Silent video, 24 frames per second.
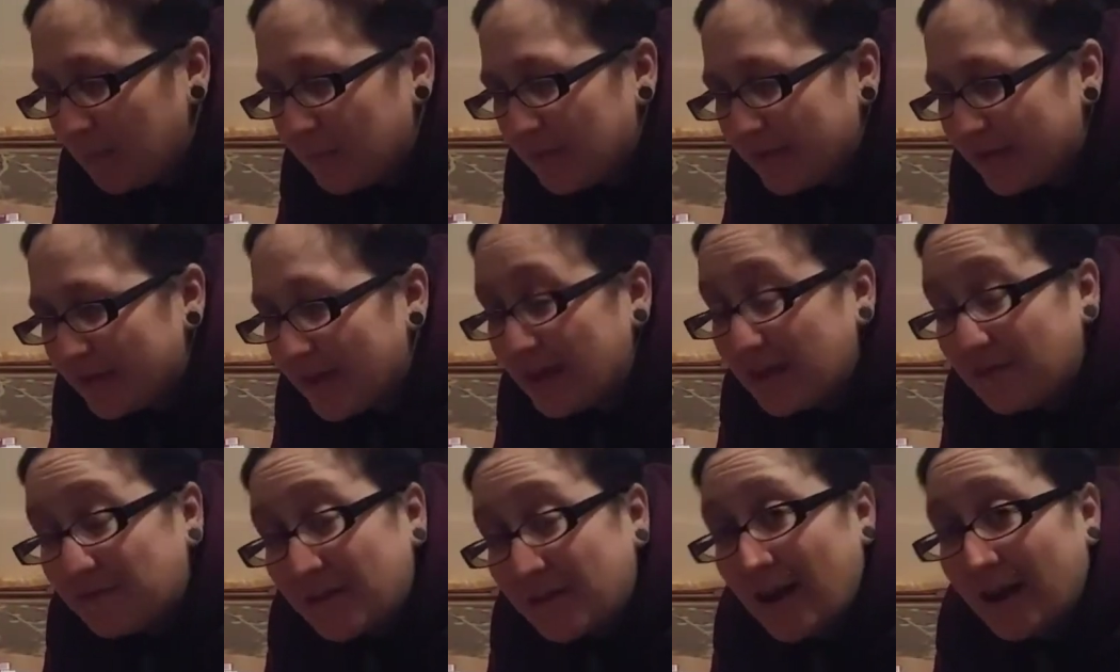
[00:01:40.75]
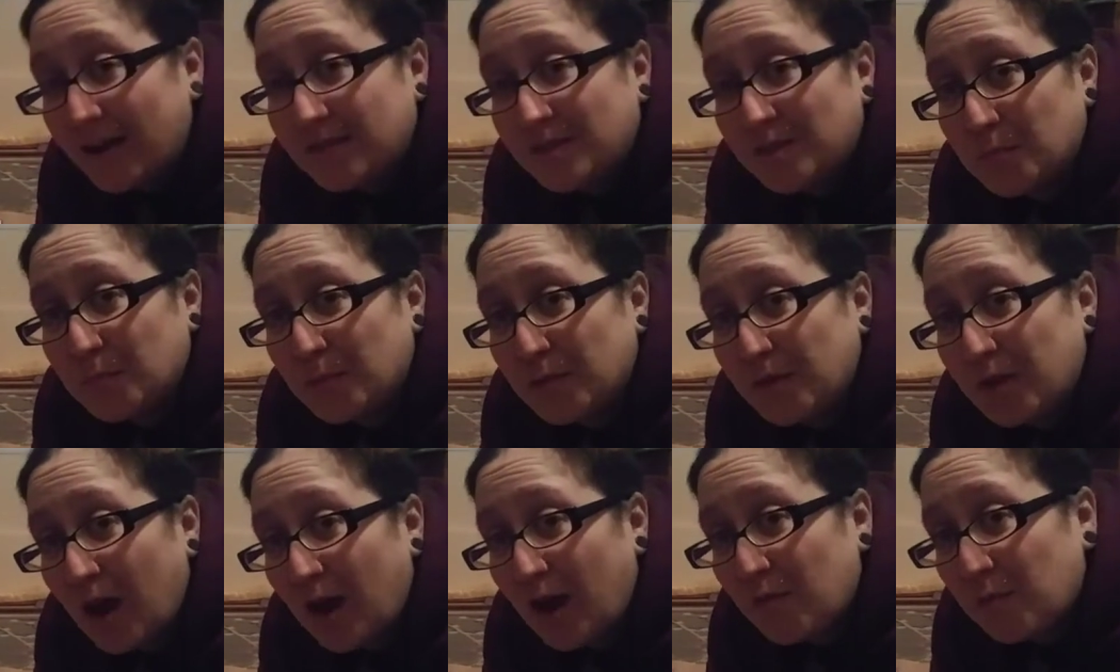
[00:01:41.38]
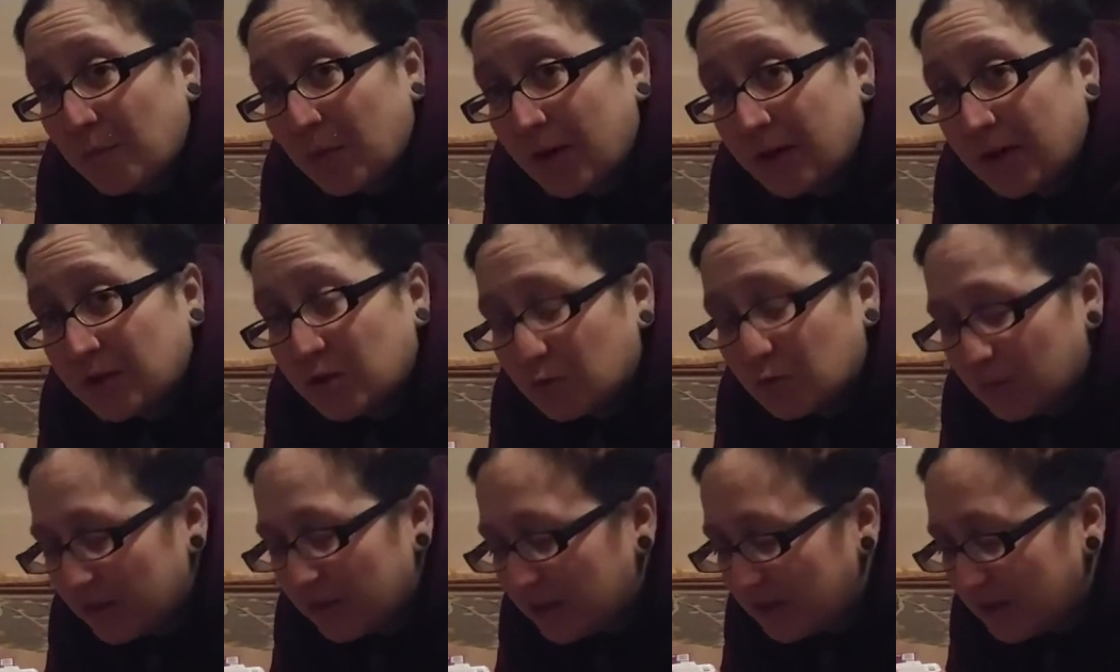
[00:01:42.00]
They even had some of the
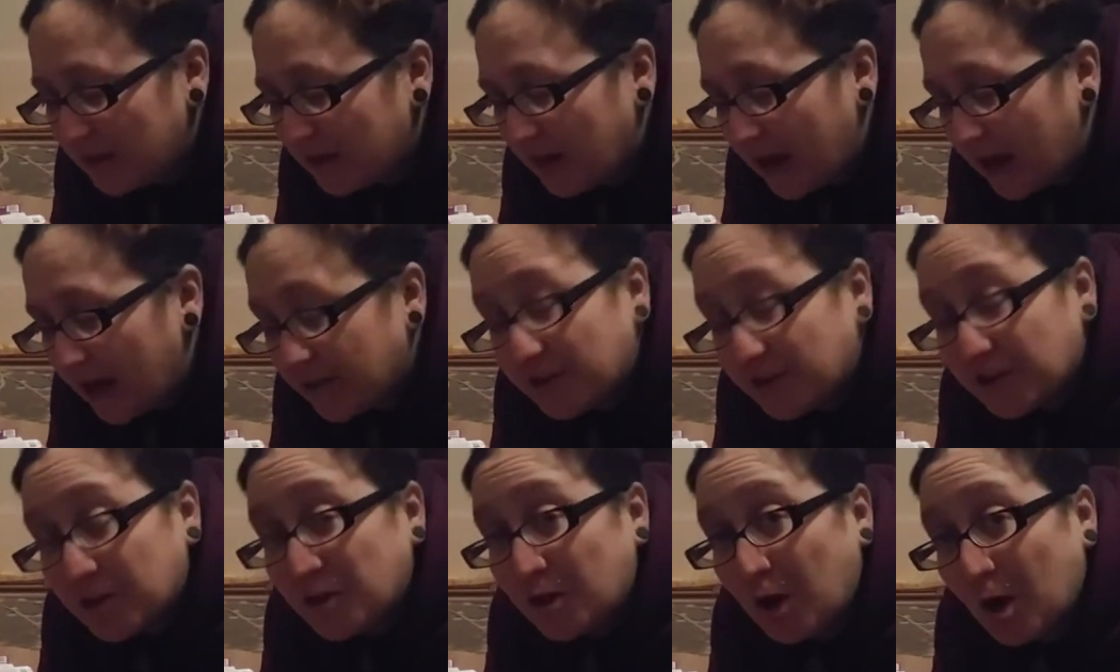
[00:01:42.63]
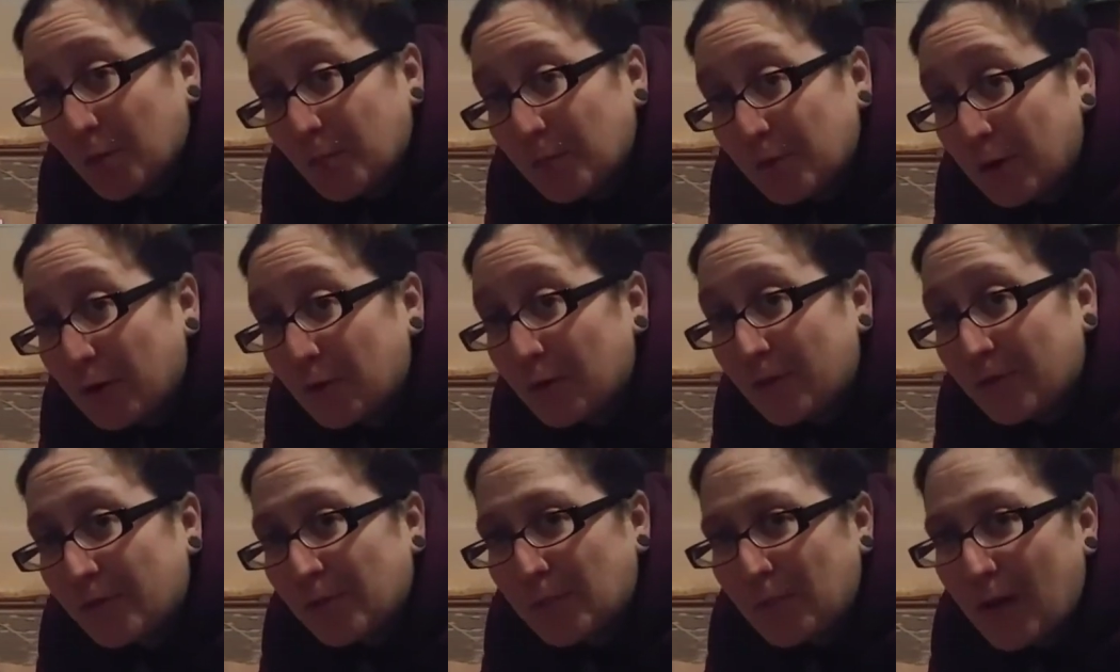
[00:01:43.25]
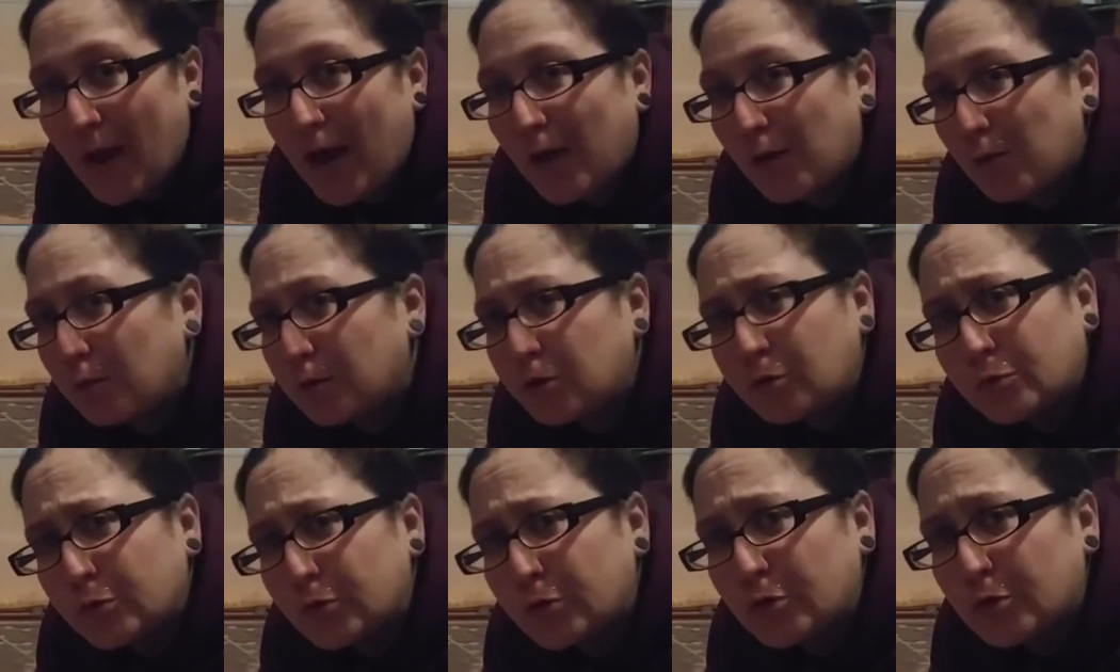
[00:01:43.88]
off-brands with the sharpener in the back,
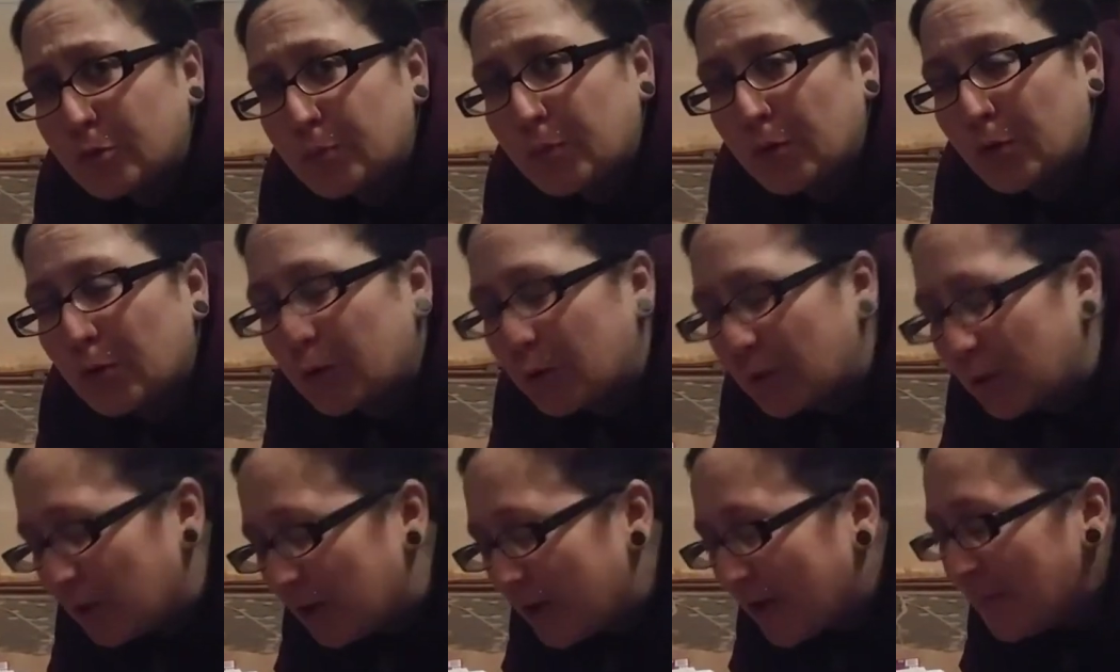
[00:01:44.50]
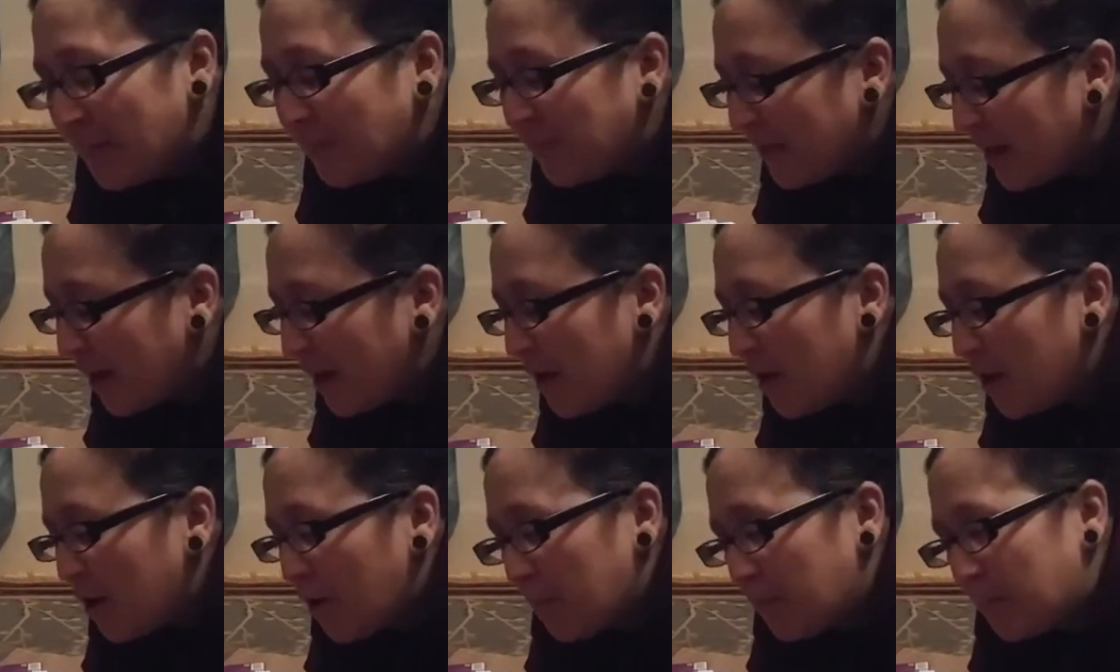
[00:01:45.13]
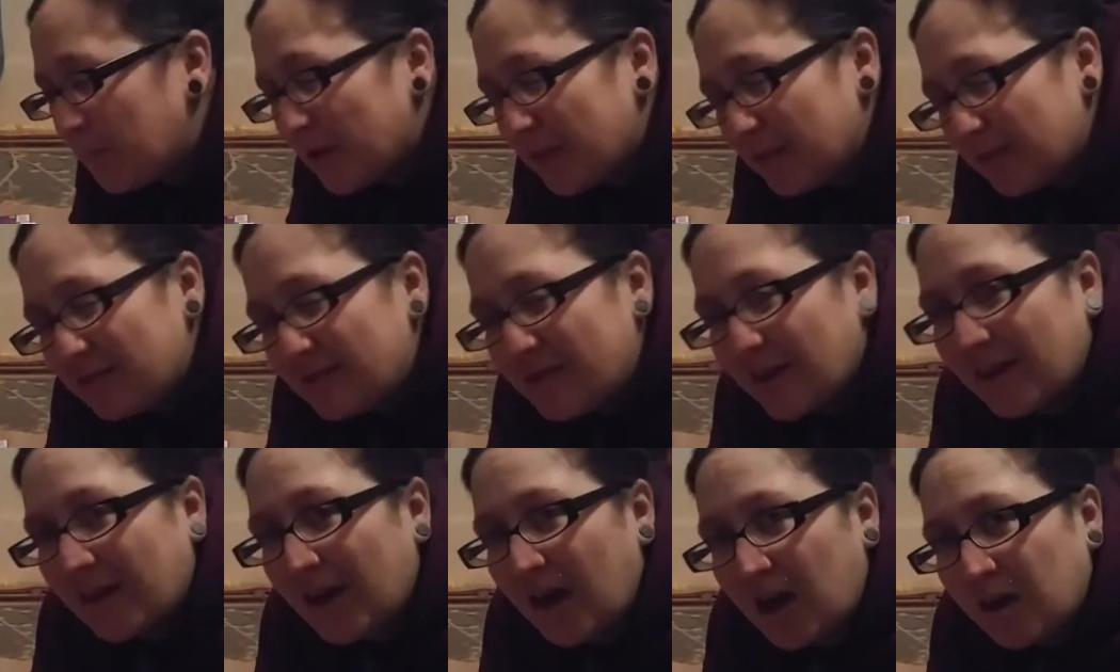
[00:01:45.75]
which was super cool, but
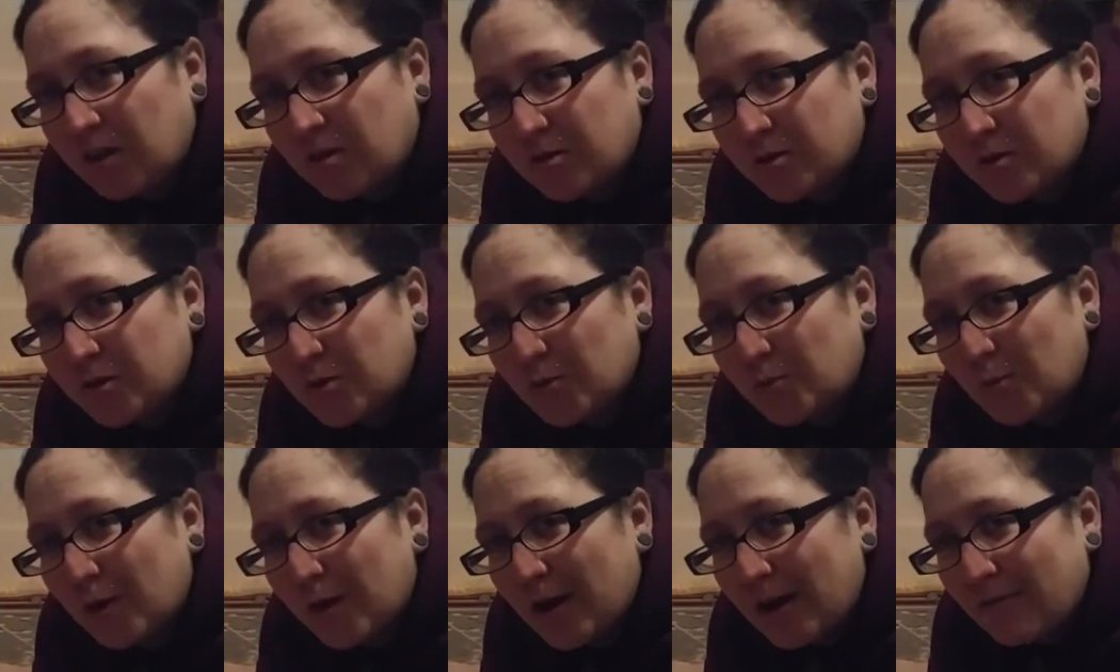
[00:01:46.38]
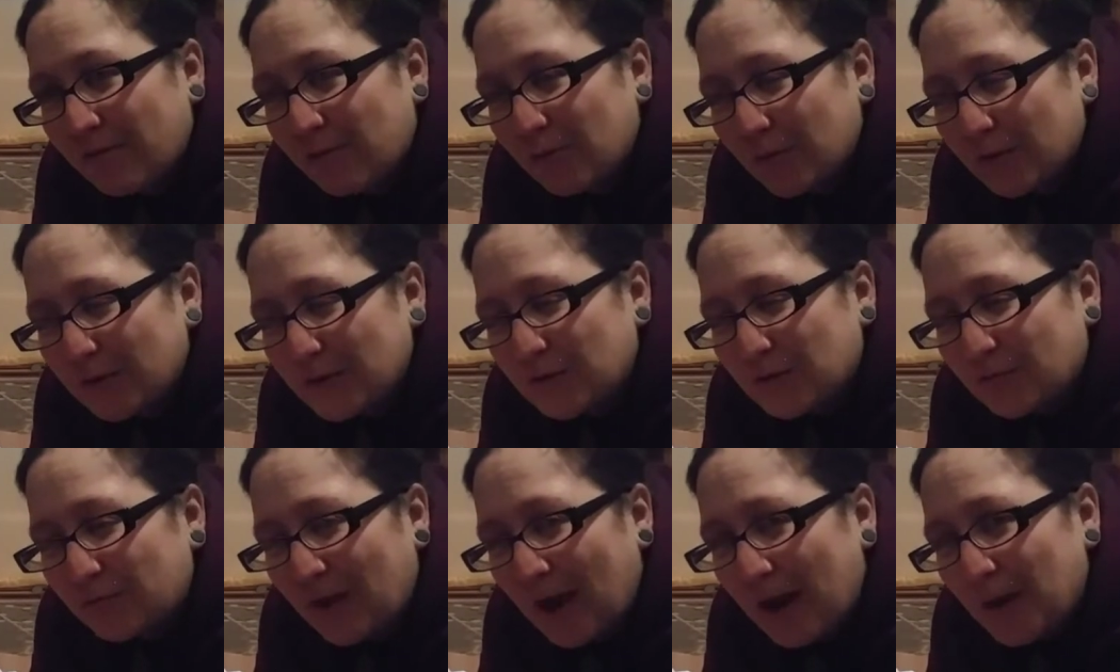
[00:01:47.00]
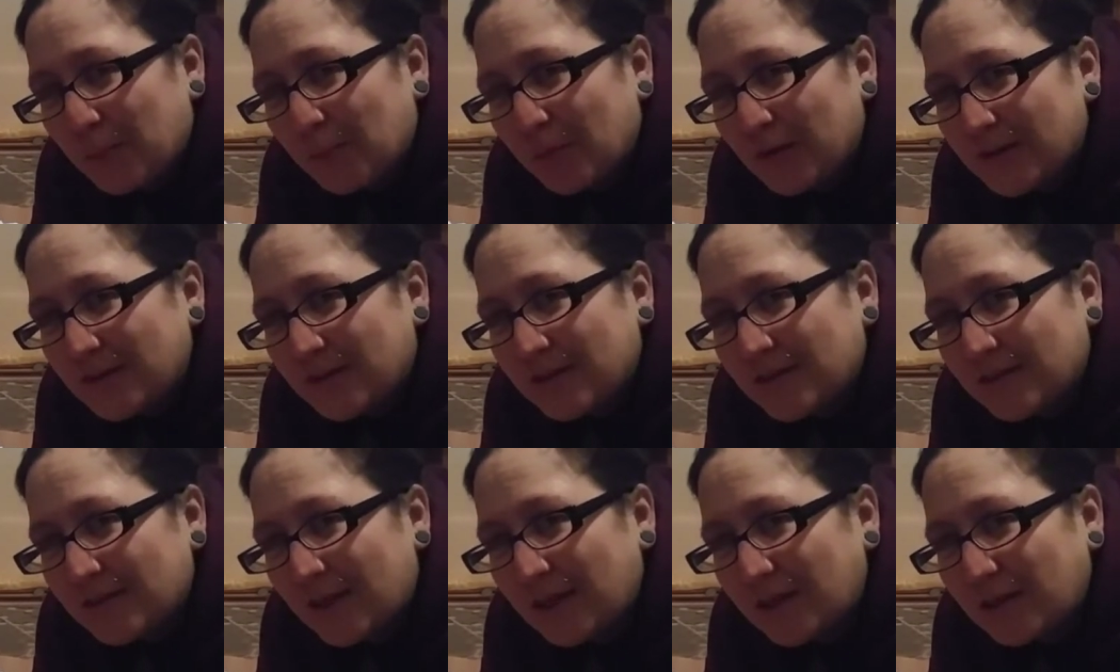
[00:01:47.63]
the colors were never as vibrant
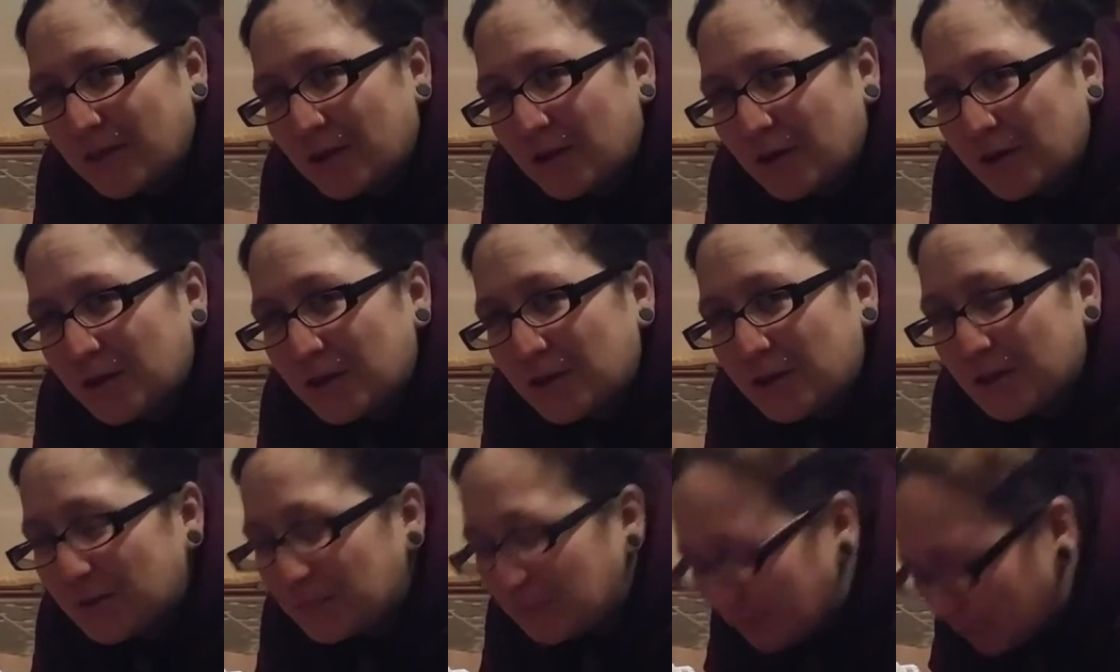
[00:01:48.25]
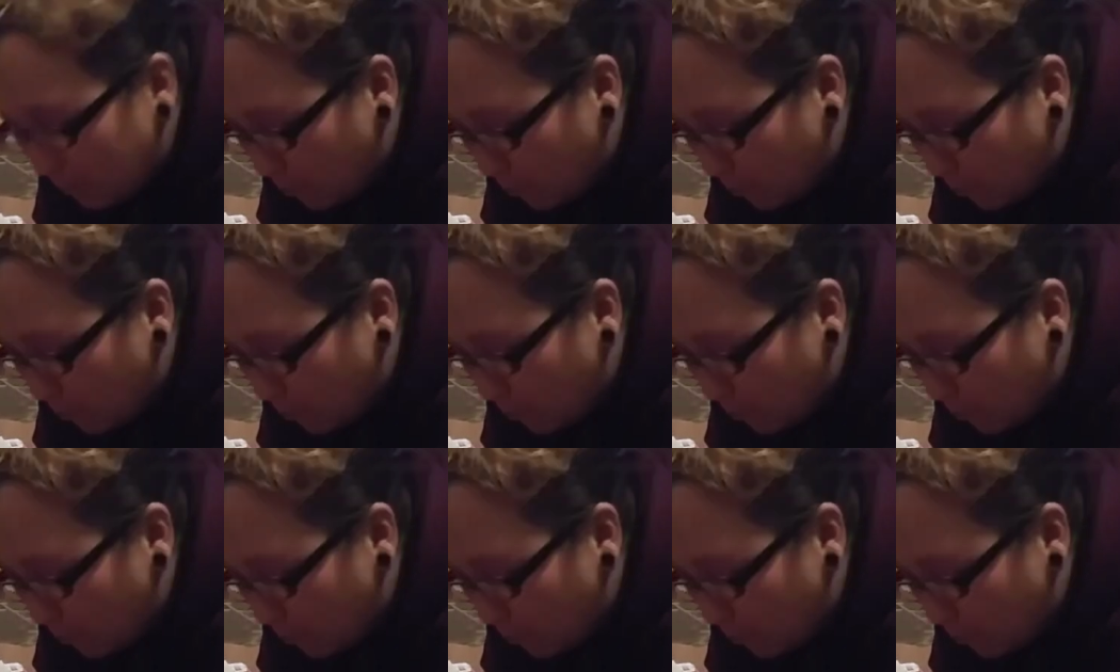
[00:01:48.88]
as they looked.